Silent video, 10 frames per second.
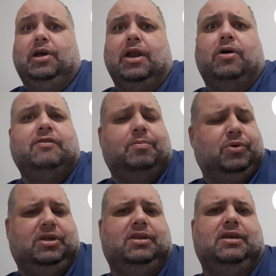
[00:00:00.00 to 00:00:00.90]
You can also
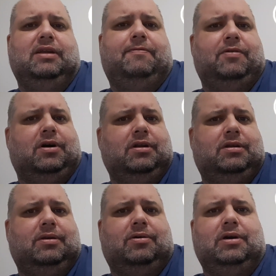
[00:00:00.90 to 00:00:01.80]
put it in the
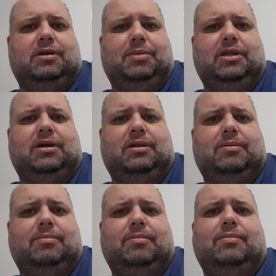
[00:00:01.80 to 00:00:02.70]
front or the
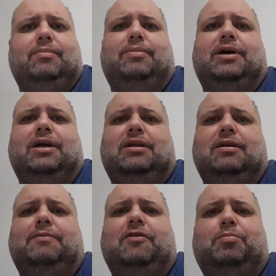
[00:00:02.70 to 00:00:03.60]
middle,
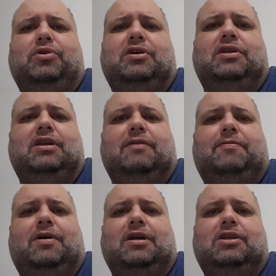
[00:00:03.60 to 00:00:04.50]
but if you put it in
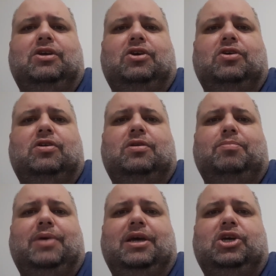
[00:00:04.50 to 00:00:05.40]
the front, you
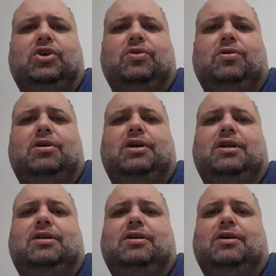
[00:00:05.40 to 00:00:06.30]
should make sure
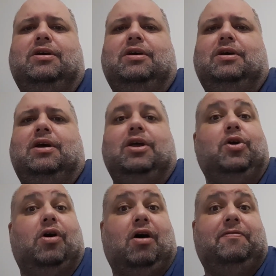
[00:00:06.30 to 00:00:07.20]
that
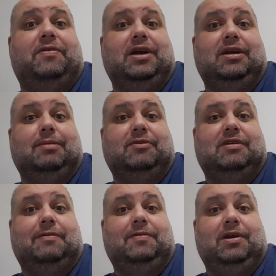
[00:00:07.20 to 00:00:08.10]
you're offering them
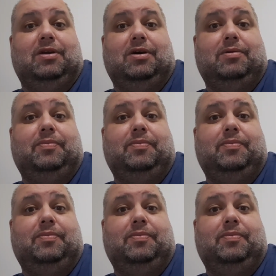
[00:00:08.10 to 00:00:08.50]
something,